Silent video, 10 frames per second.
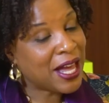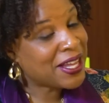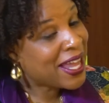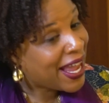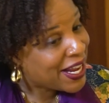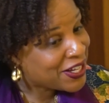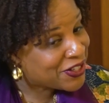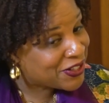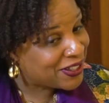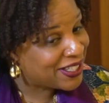
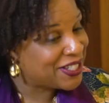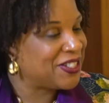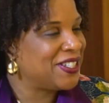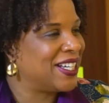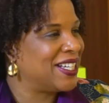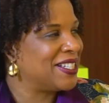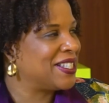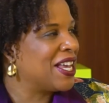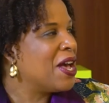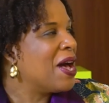Occasionally she
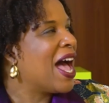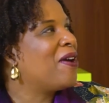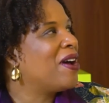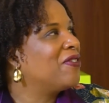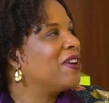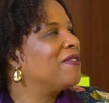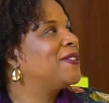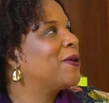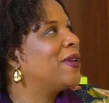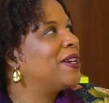does. Yeah. However, if
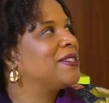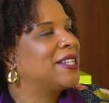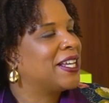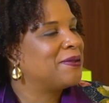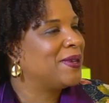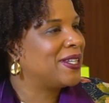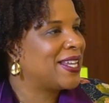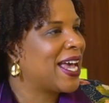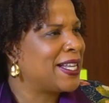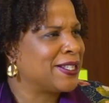someone else takes me to
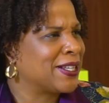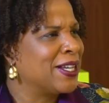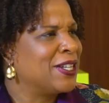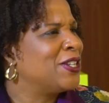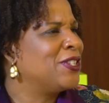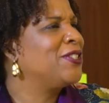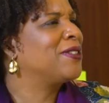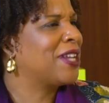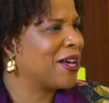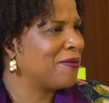task,
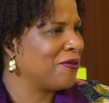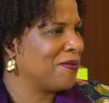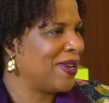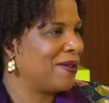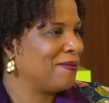she'll take up for me.